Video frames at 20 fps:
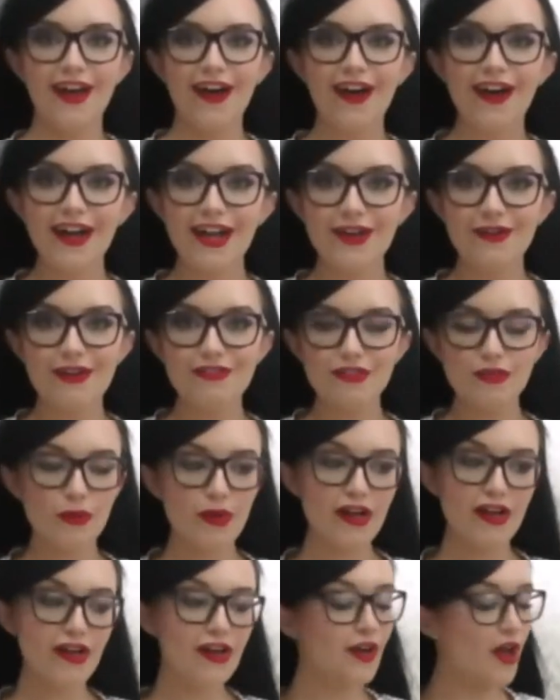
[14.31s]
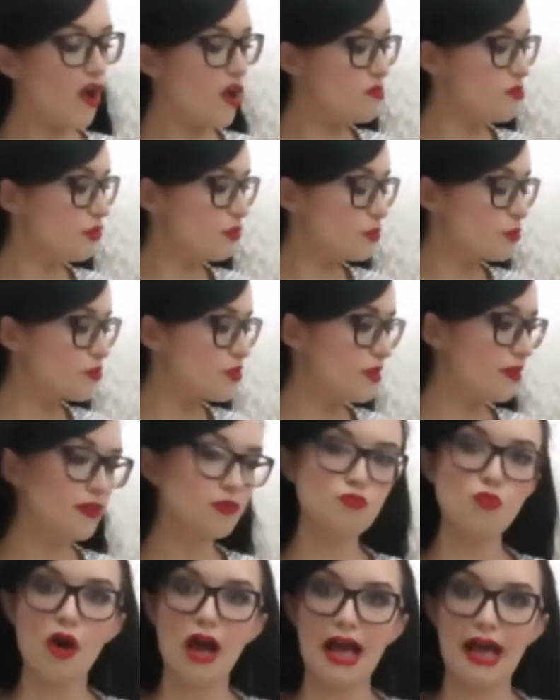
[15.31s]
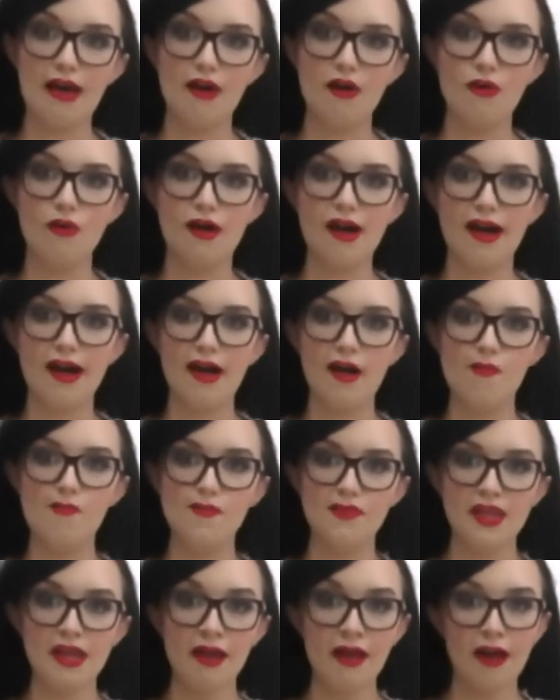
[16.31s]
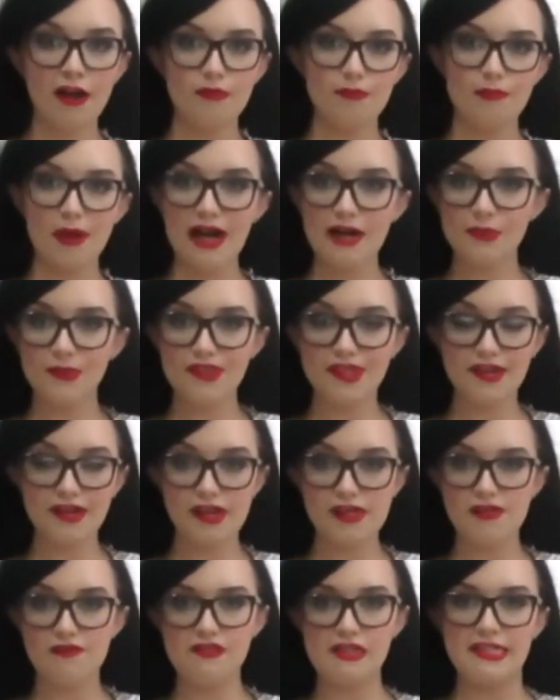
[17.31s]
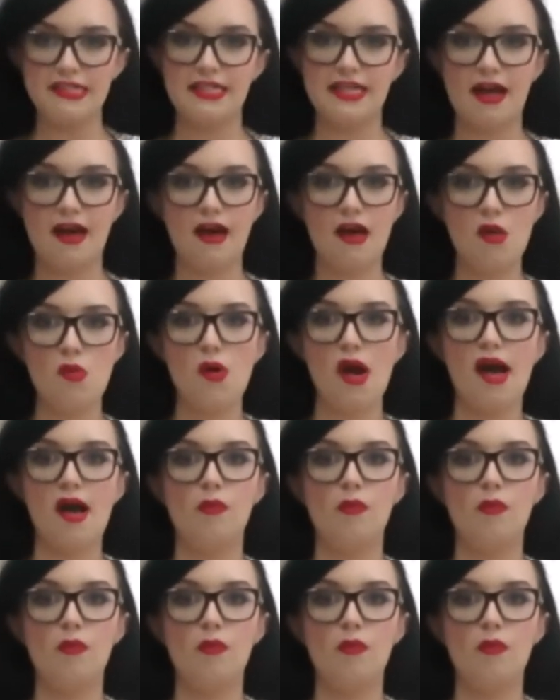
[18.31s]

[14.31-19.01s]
Hi everyone, I hope you're all doing well. I'm back with another video.